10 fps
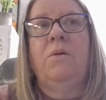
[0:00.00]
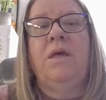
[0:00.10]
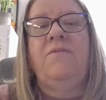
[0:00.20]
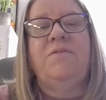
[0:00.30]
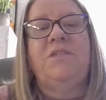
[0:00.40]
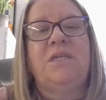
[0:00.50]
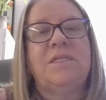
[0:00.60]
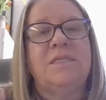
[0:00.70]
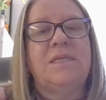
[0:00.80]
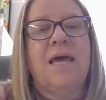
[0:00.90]
even if she
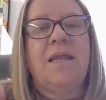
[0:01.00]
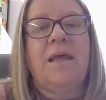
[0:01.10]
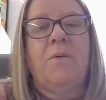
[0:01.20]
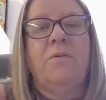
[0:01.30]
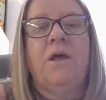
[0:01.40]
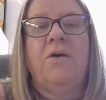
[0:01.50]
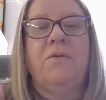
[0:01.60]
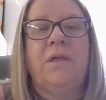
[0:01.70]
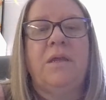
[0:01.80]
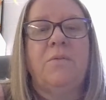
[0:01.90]
doesn't sign it, I will
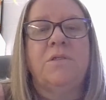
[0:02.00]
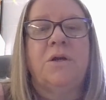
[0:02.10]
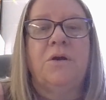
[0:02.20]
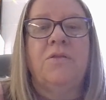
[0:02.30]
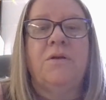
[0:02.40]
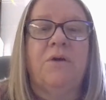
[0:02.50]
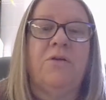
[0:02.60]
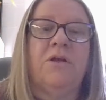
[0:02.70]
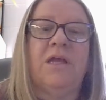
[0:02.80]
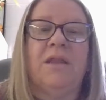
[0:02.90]
know that it was her that
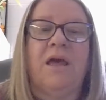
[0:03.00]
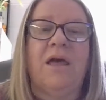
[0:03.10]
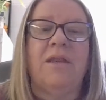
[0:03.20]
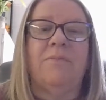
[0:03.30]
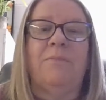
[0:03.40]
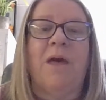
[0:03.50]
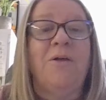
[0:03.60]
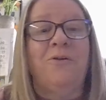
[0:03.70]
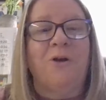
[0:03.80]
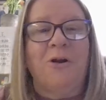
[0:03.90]
wrote it and not my
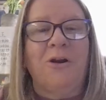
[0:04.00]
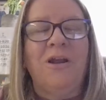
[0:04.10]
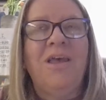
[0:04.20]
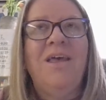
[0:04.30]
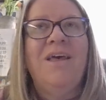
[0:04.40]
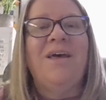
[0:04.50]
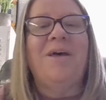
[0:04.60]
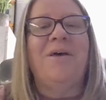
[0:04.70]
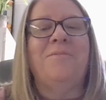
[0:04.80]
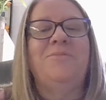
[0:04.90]
other daughter,
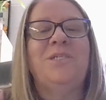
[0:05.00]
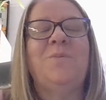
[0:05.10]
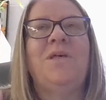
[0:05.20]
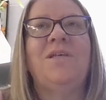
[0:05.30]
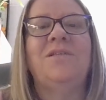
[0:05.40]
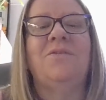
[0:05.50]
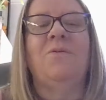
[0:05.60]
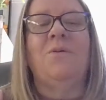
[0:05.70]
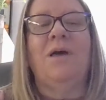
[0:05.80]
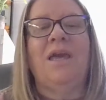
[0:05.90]
just because of
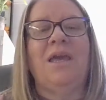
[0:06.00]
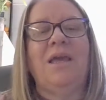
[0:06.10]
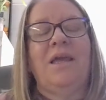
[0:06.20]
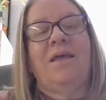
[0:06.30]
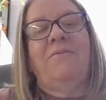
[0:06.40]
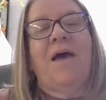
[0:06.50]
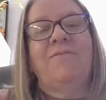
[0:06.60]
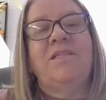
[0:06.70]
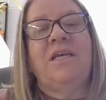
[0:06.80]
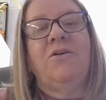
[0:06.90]
the way
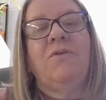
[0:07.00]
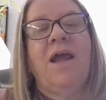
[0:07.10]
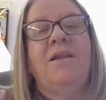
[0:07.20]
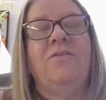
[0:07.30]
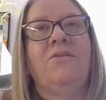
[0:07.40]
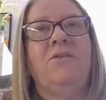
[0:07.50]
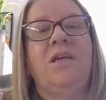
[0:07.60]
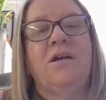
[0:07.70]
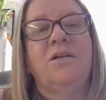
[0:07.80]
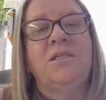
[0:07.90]
I've seen her writing through the
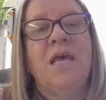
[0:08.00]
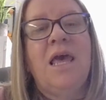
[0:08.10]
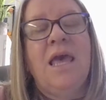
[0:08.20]
years.